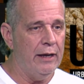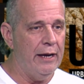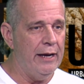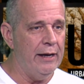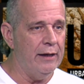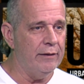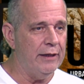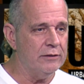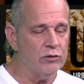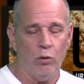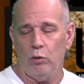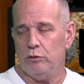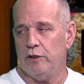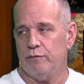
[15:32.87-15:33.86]
And that's a
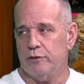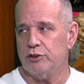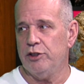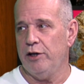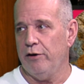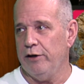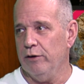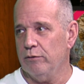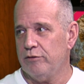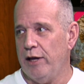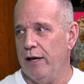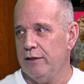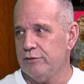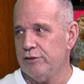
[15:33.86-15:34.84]
whole different scenario,
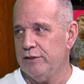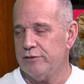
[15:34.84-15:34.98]
Taz.